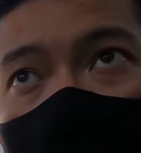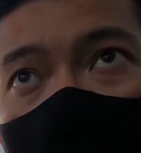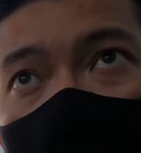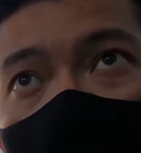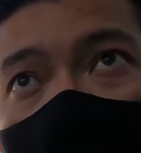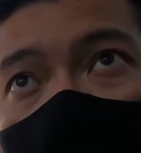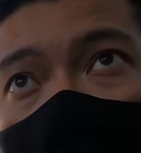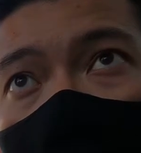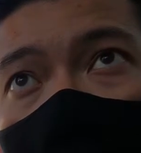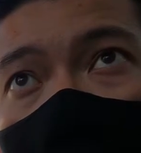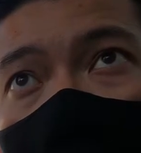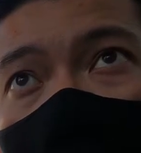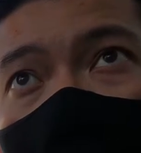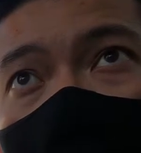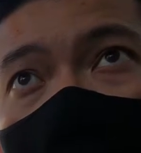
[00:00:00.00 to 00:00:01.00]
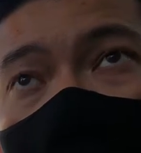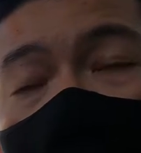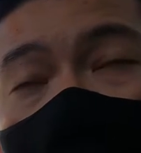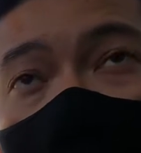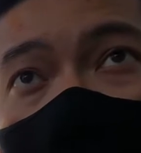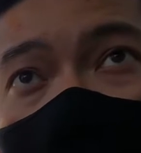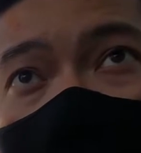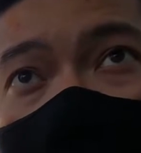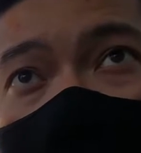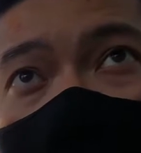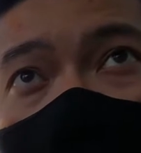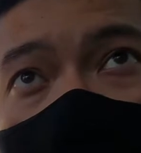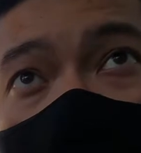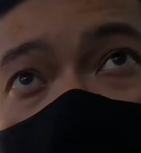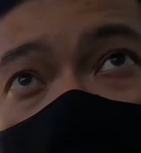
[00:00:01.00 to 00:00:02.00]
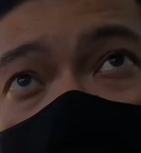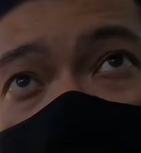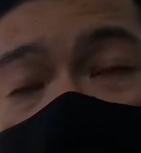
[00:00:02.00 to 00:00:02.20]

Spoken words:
me. So the next step is